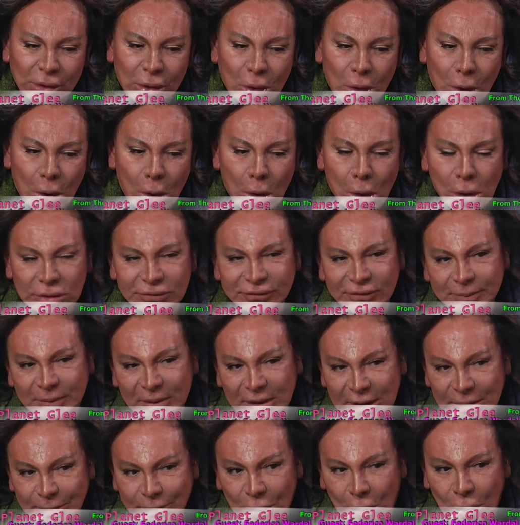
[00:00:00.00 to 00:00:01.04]
all the
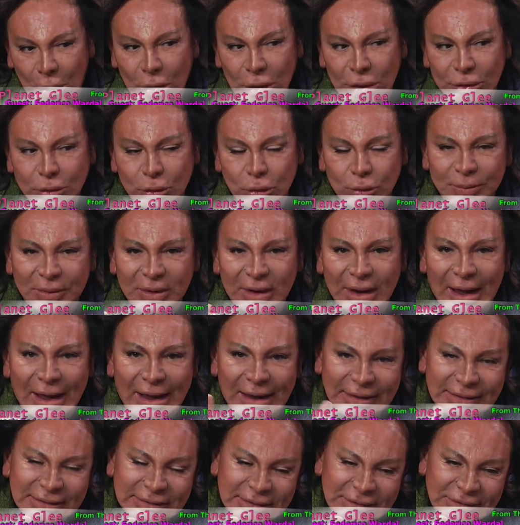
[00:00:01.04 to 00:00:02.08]
people could be
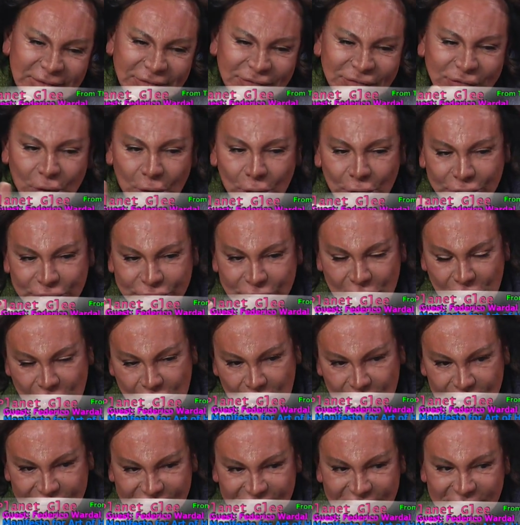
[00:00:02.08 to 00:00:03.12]
artists or
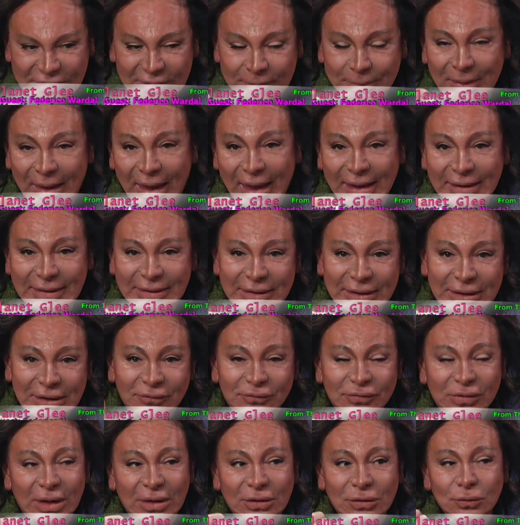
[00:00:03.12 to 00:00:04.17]
not, depend
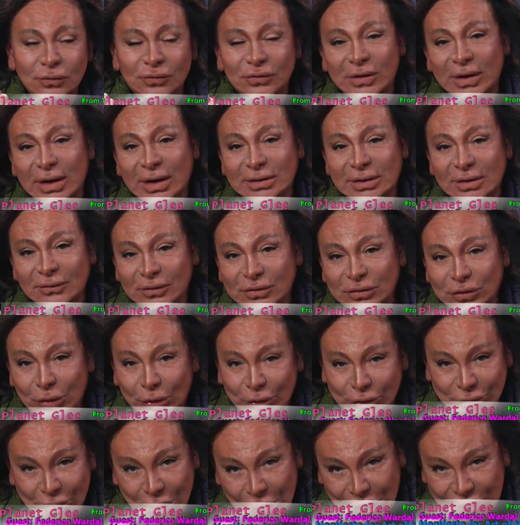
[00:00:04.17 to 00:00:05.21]
if they use creativity or
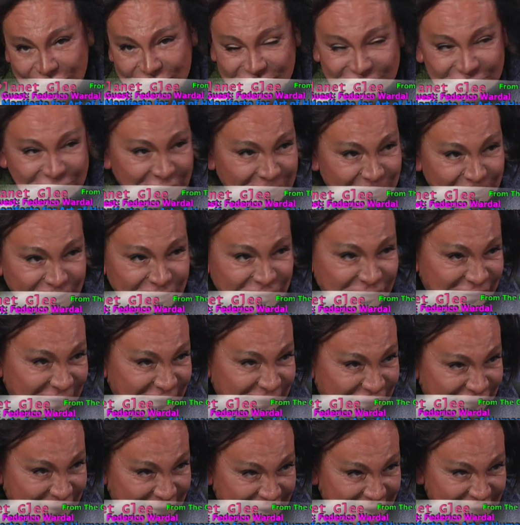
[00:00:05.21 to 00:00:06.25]
not.
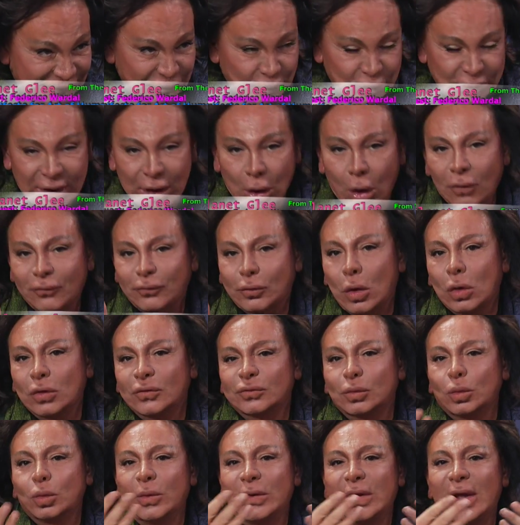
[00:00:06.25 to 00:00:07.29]
This is, okay? Of
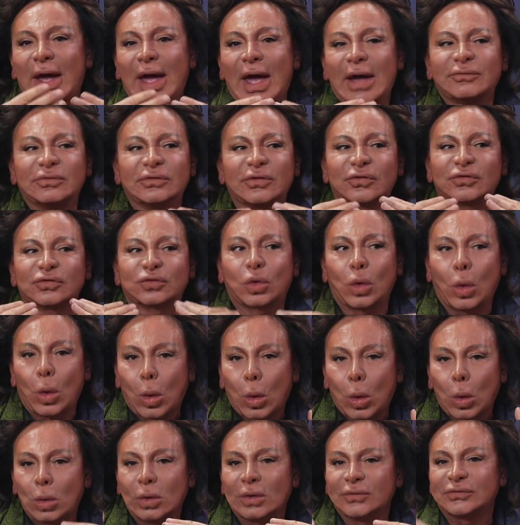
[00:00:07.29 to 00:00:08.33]
course, we have the
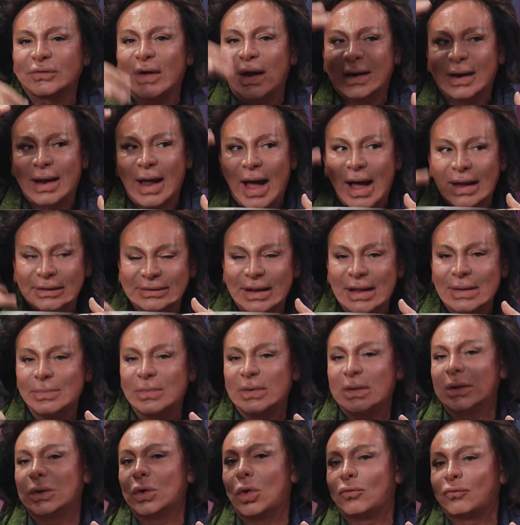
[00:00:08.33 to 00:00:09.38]
schools, the academy,
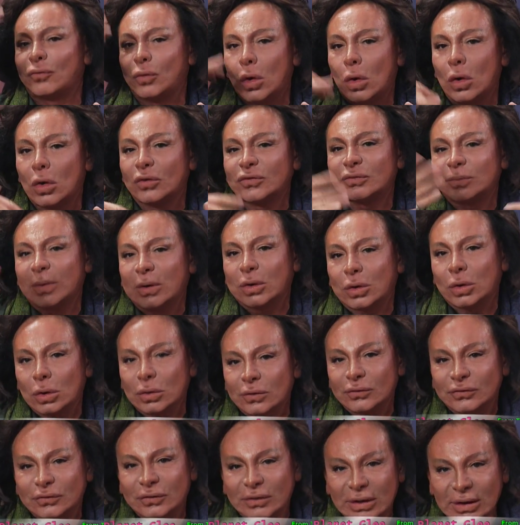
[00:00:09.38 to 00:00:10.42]
of course, because